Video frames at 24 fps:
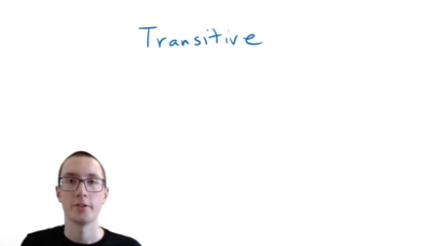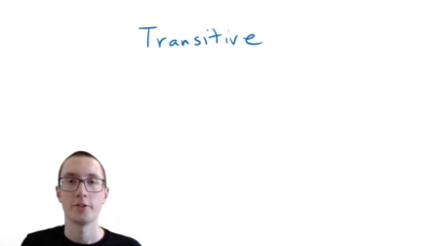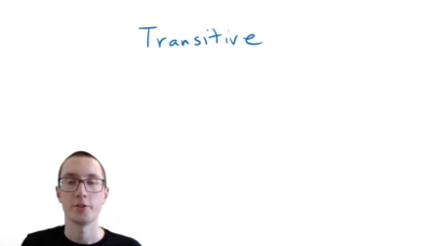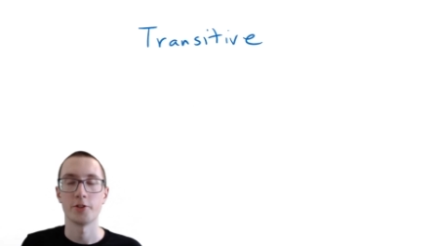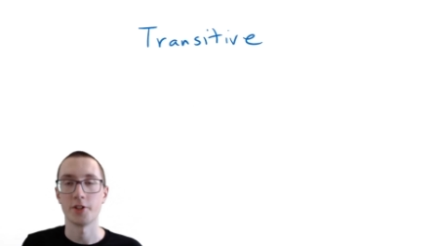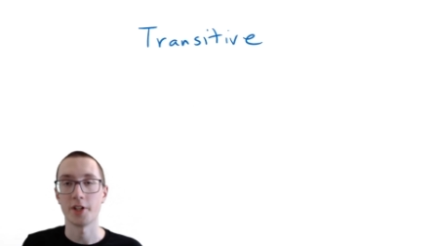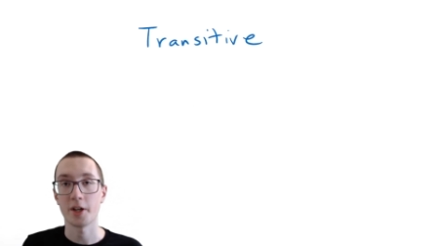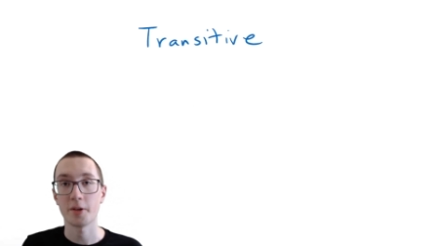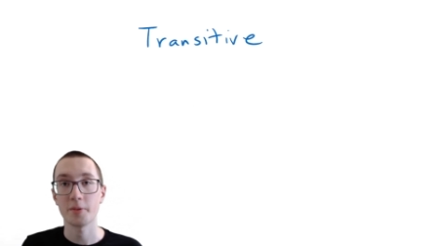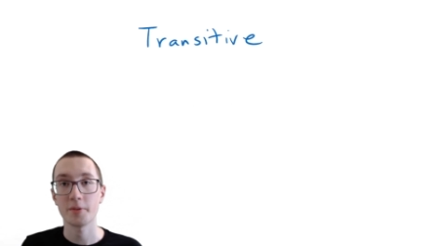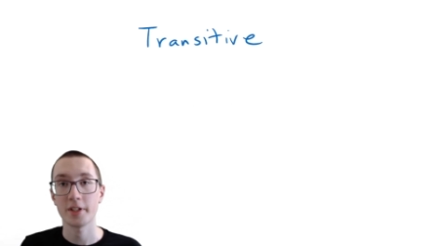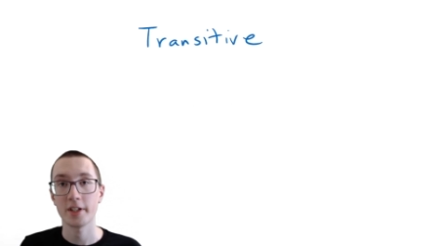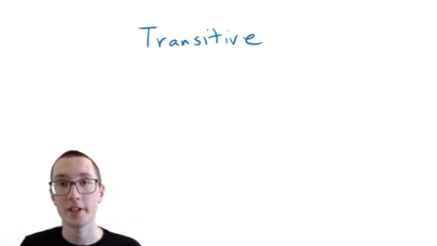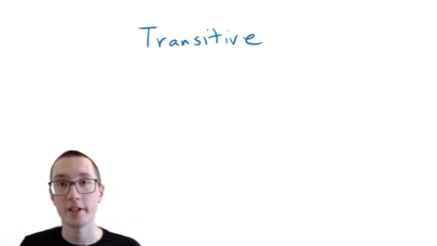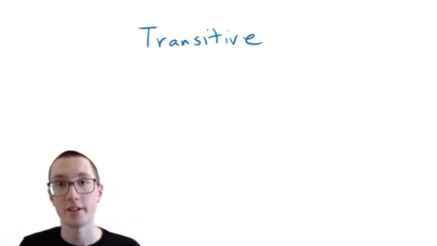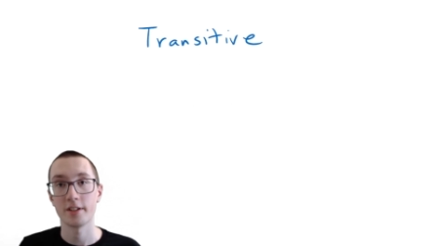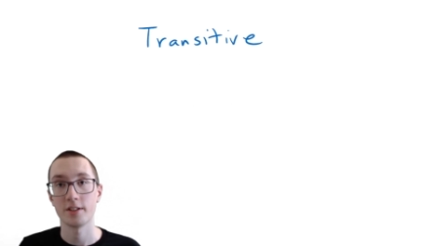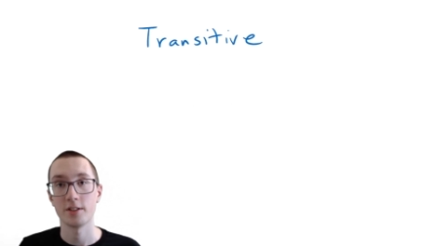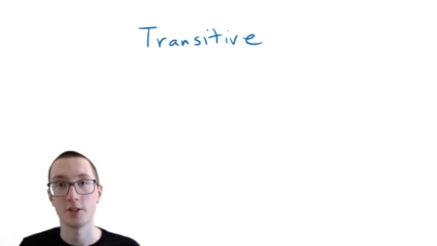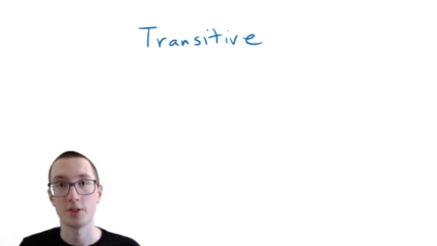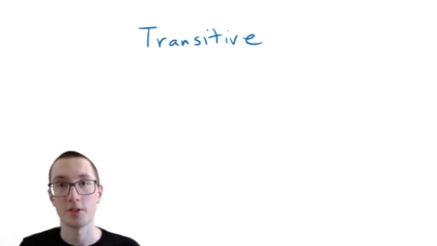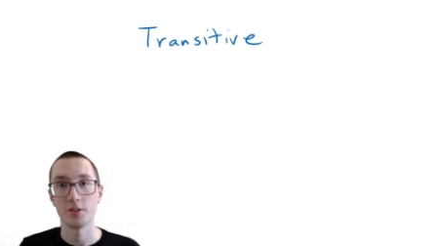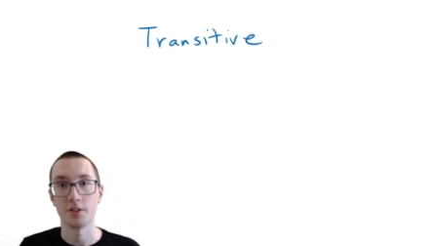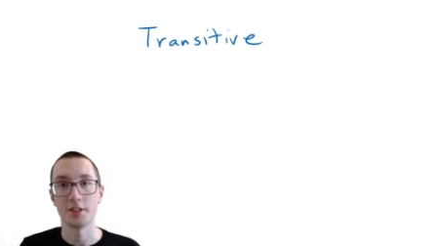So now we get
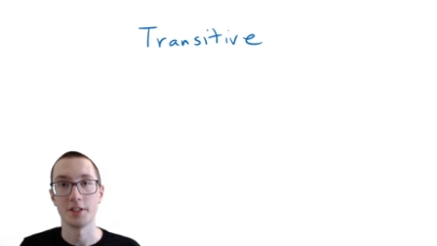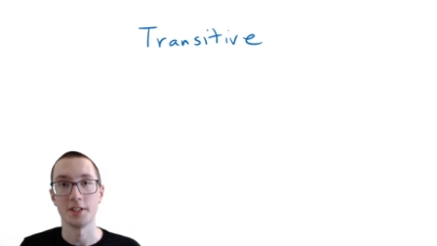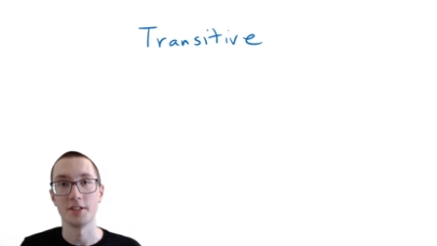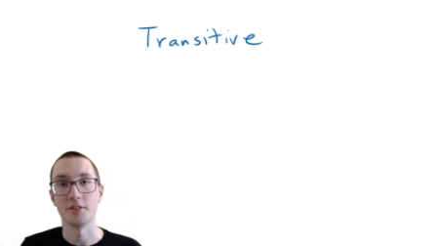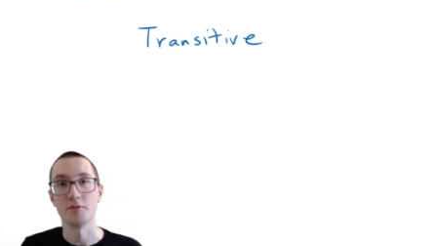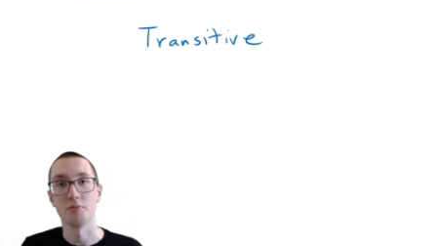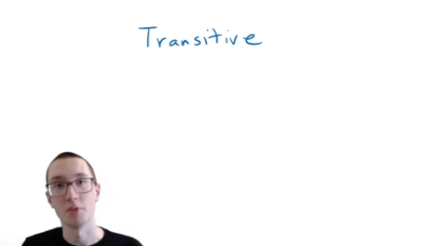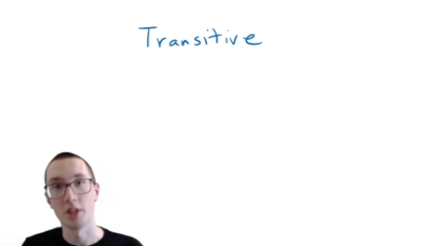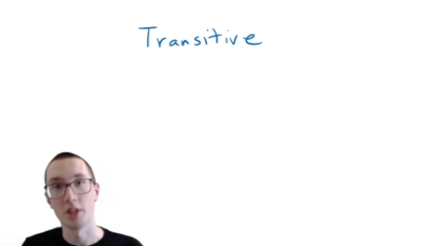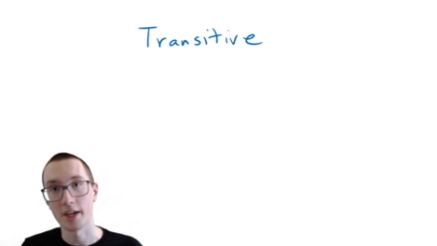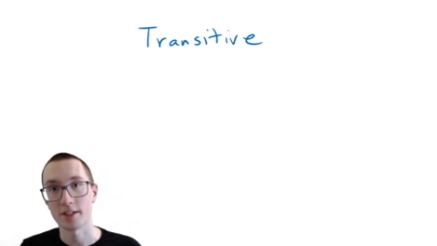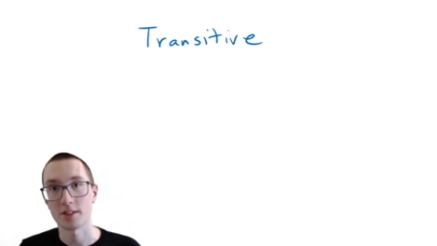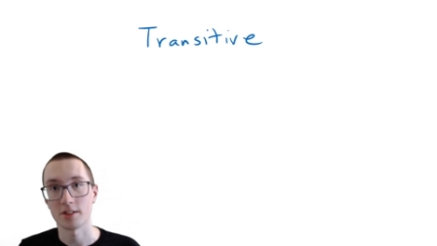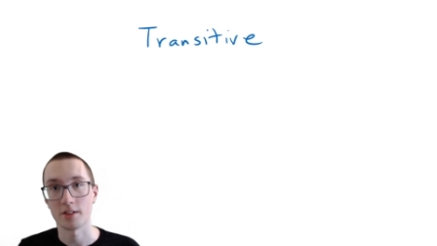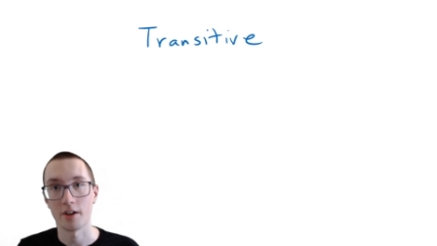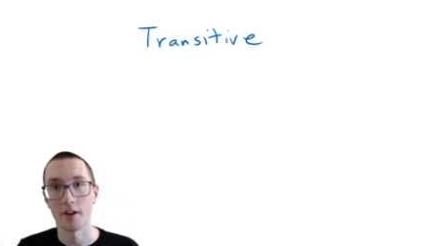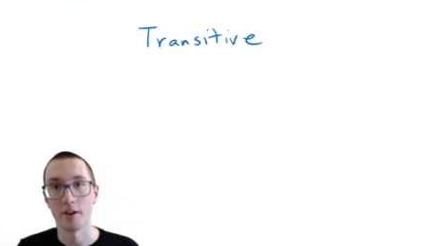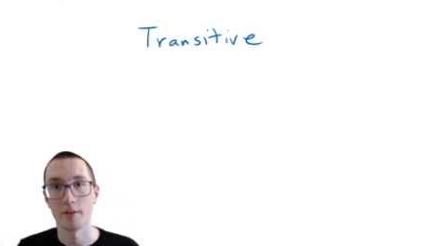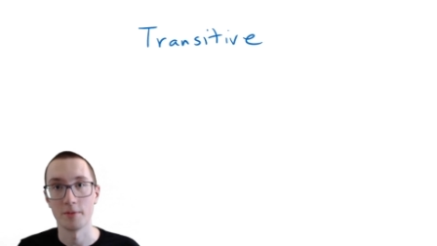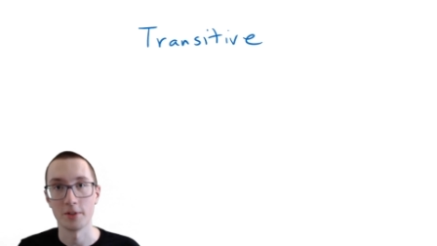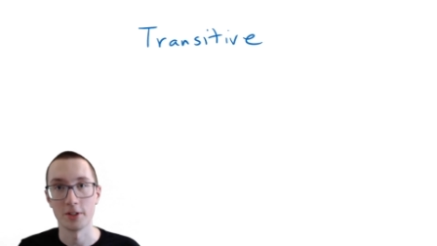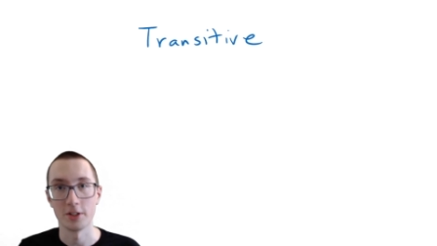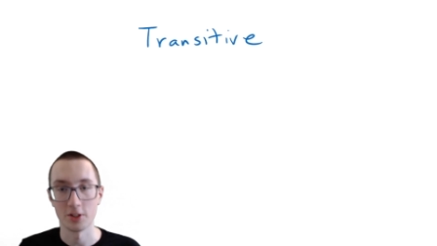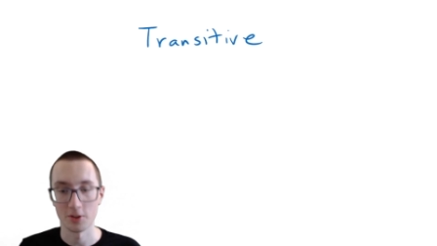into the less
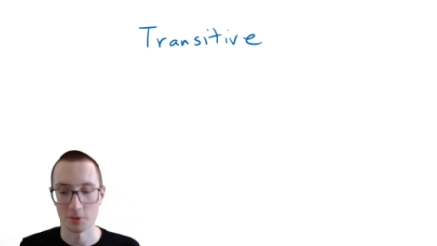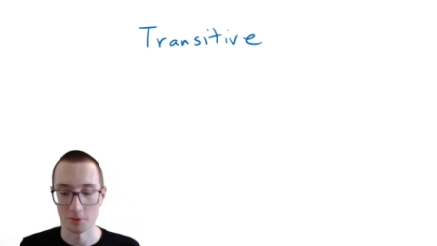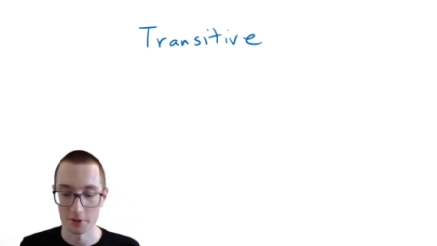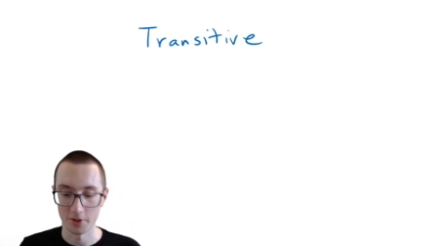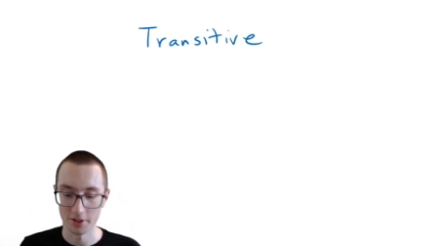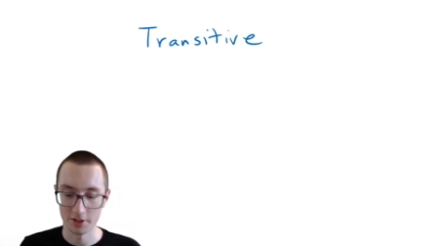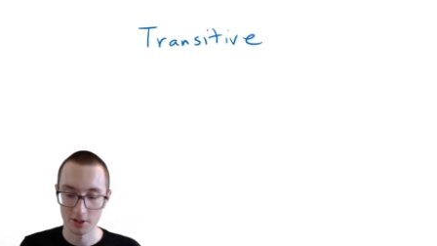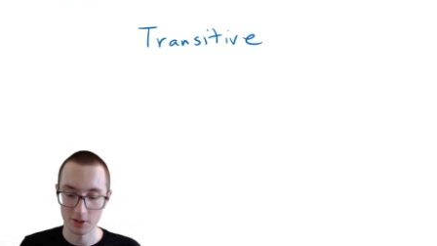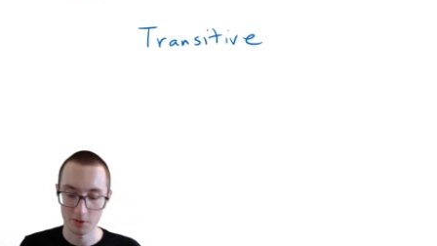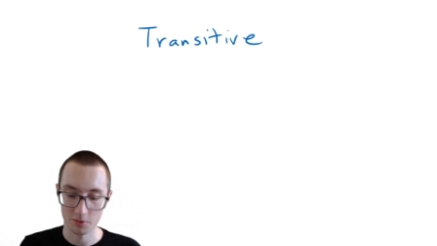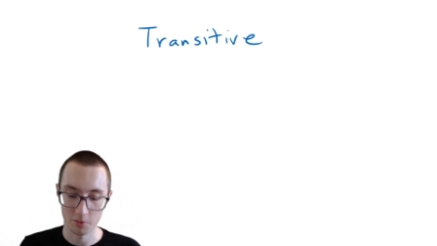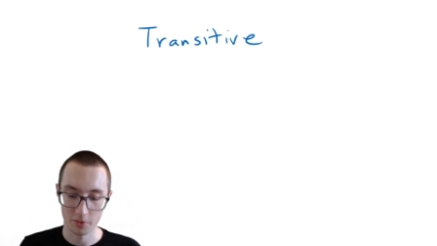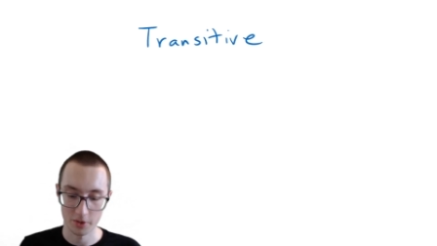obvious ones,